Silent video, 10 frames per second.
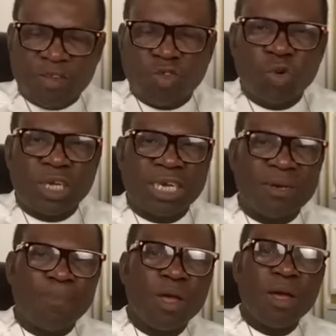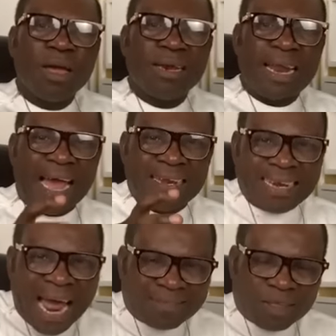an institution.
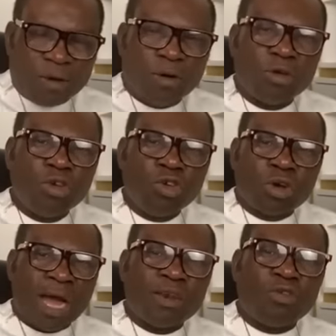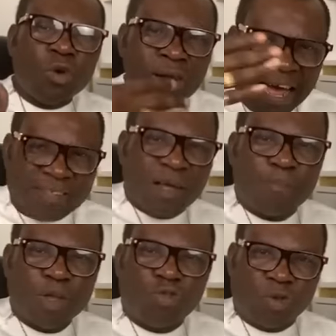Like that, you know, you can donate
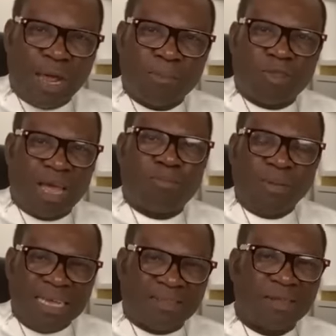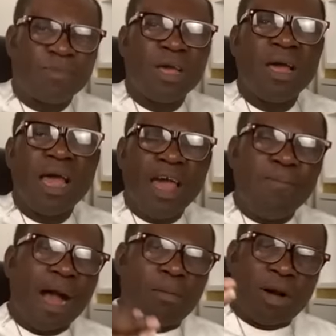something to them. Say, please,
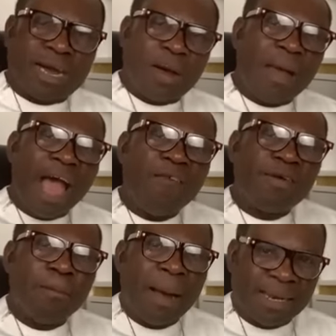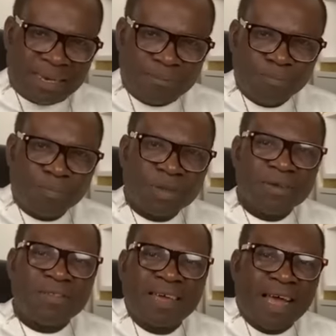A B I'm on crammy every month.
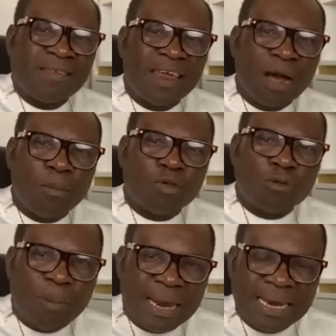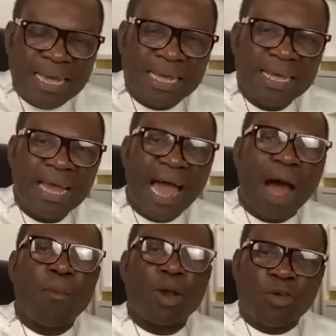Sika send I must spend it.
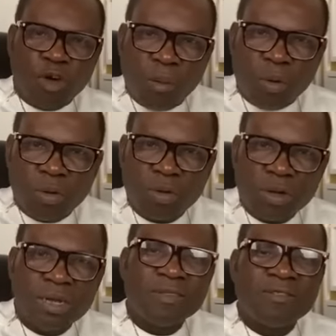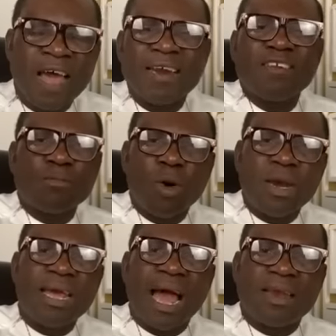I'm gonna show. Take this
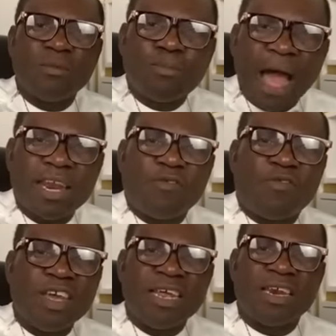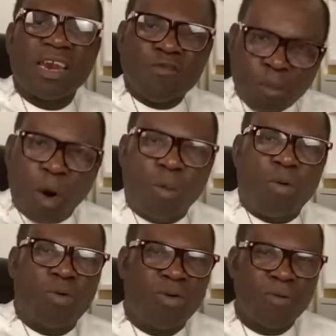money and buy the feeding. Now for
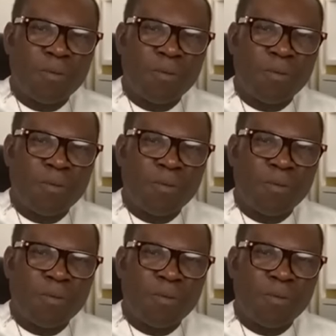mom.